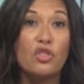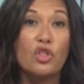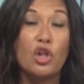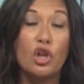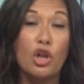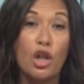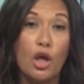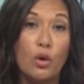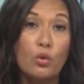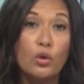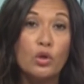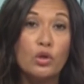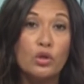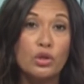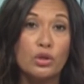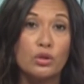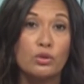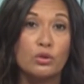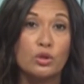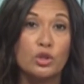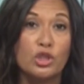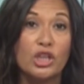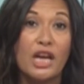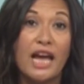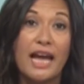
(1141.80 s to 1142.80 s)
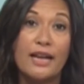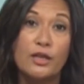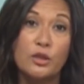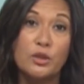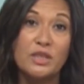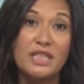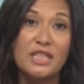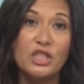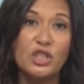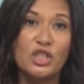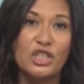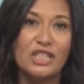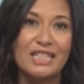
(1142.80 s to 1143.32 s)
local culture and
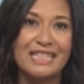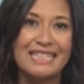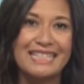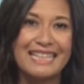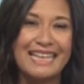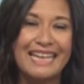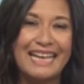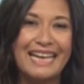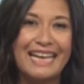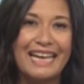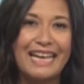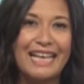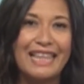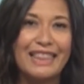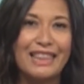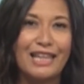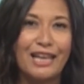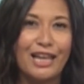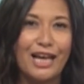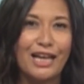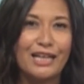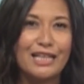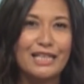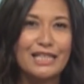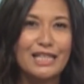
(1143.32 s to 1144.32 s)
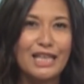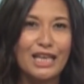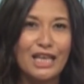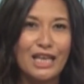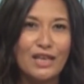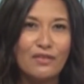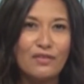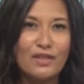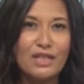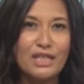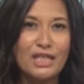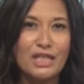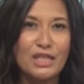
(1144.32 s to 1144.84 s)
traditions. The line is
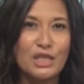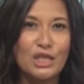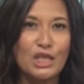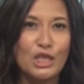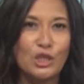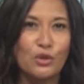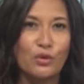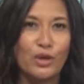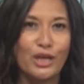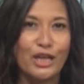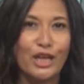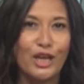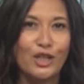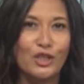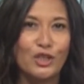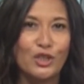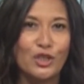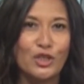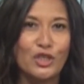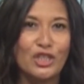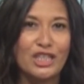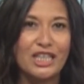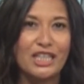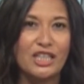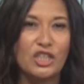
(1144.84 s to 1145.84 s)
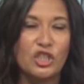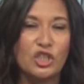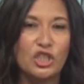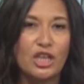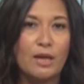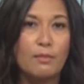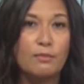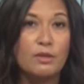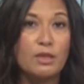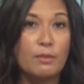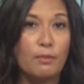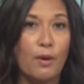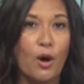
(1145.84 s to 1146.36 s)
even considering adjusting
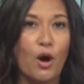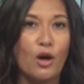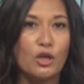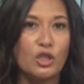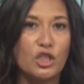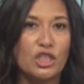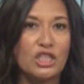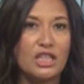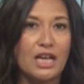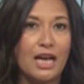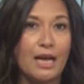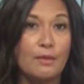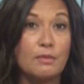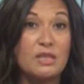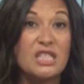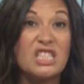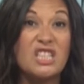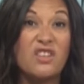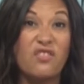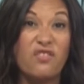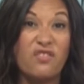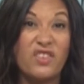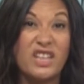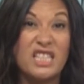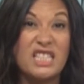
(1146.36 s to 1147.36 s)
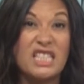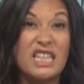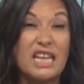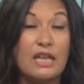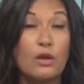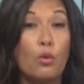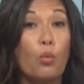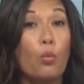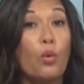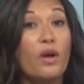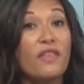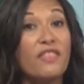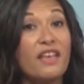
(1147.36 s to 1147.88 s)
ship departure times to fit
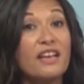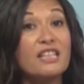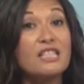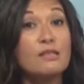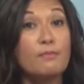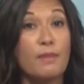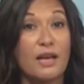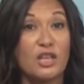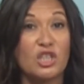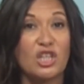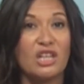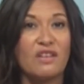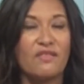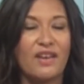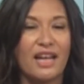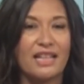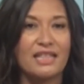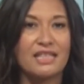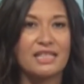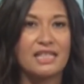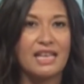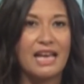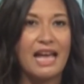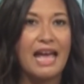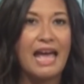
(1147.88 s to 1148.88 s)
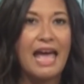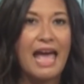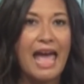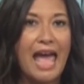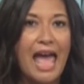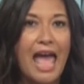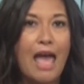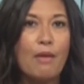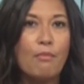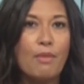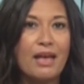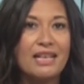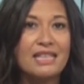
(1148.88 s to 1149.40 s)
in with a special event.
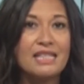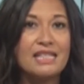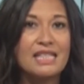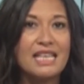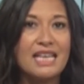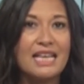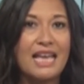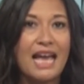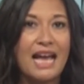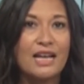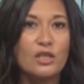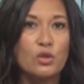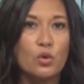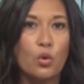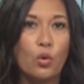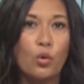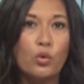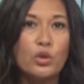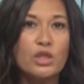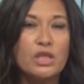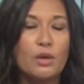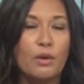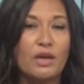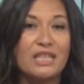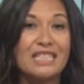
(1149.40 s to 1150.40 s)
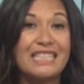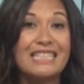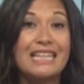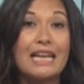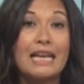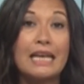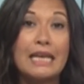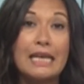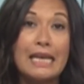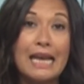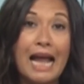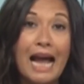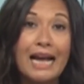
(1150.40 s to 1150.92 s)
MSC has also added
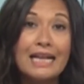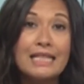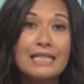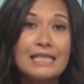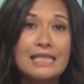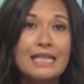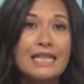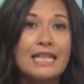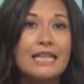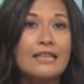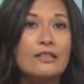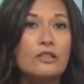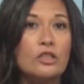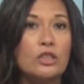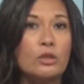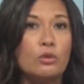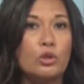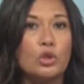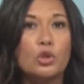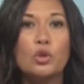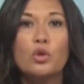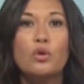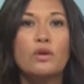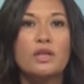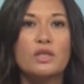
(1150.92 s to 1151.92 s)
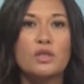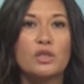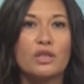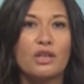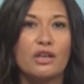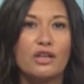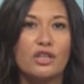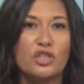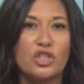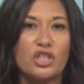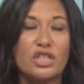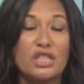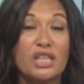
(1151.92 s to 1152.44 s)
19 new shore
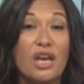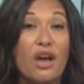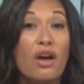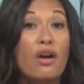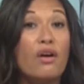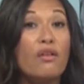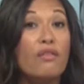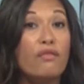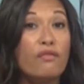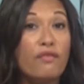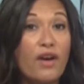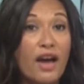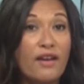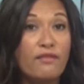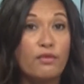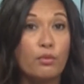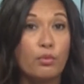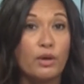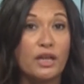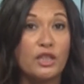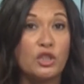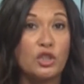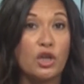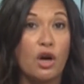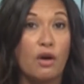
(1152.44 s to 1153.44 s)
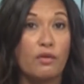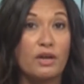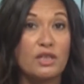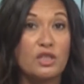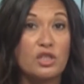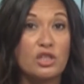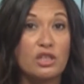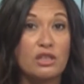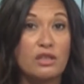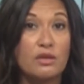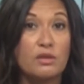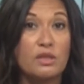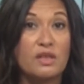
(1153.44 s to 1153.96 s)
excursions, 5 of which are
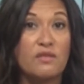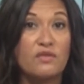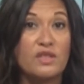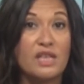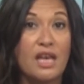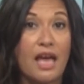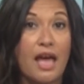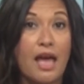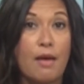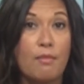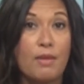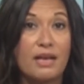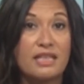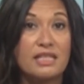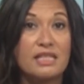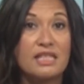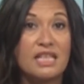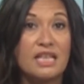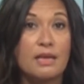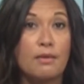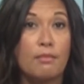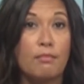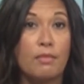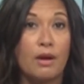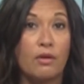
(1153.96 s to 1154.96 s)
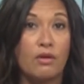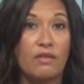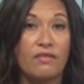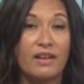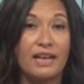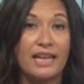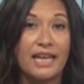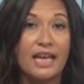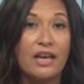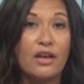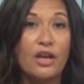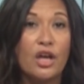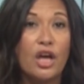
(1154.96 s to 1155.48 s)
exclusive to MSC
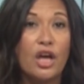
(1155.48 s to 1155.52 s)
Meraviglia.